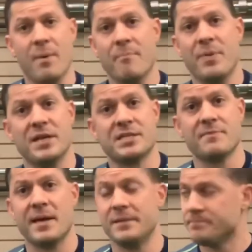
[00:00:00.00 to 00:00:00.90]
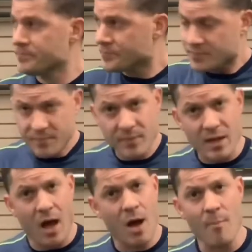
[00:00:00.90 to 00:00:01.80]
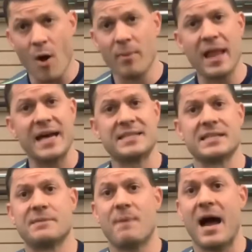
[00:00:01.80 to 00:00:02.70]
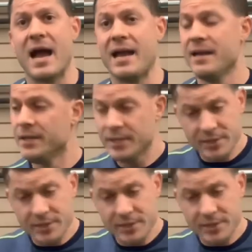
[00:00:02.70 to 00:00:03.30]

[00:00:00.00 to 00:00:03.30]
impingement, mobilize the spine,